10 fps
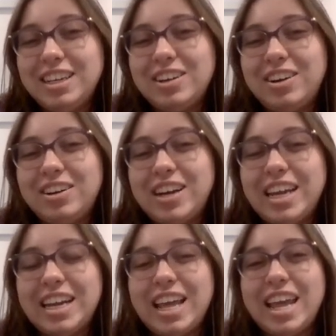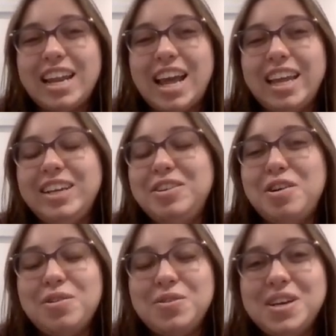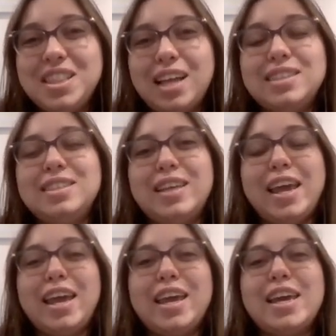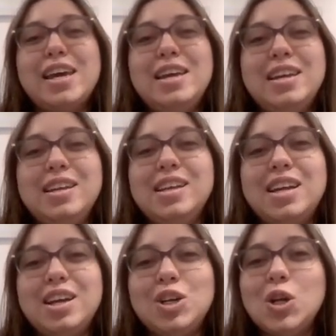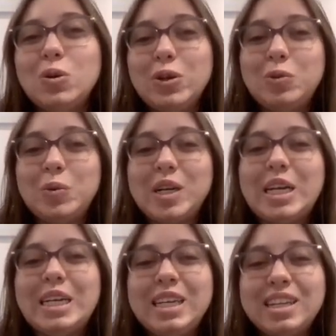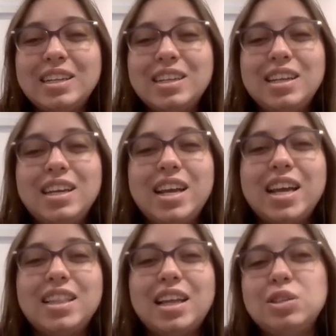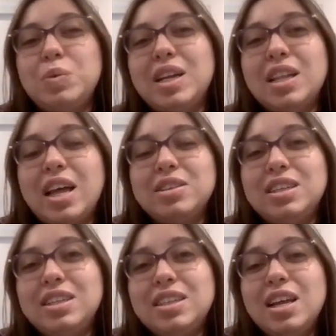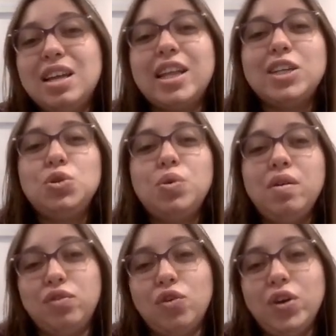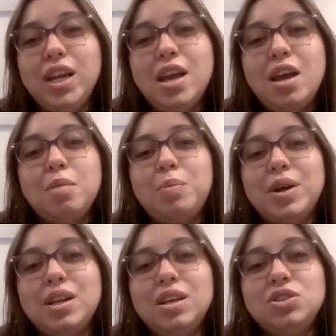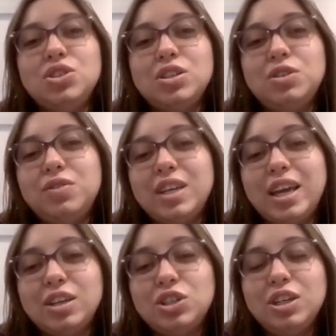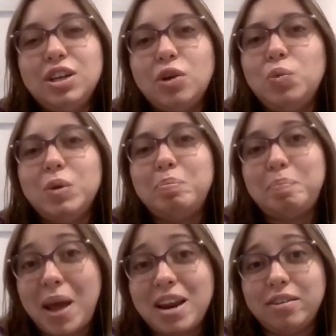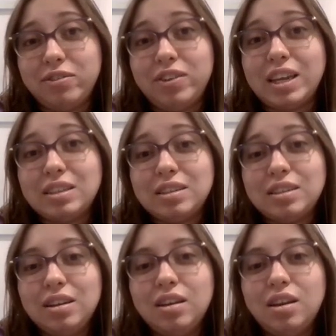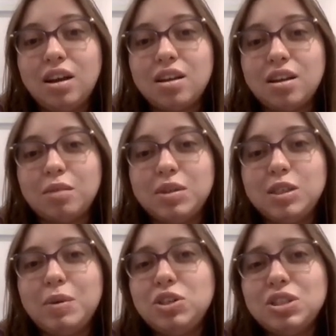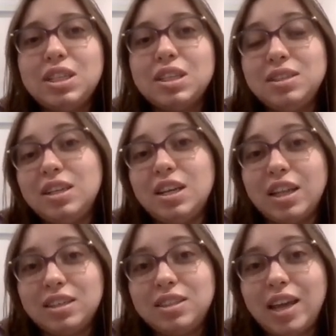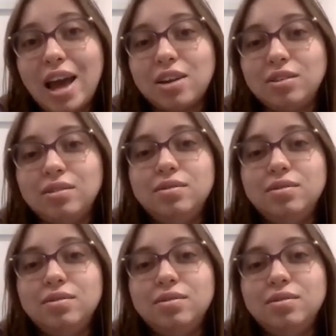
All right, and I know that's a no word, and that's what a lot of cities like to avoid, but gentrification would benefit, especially a city like Seattle.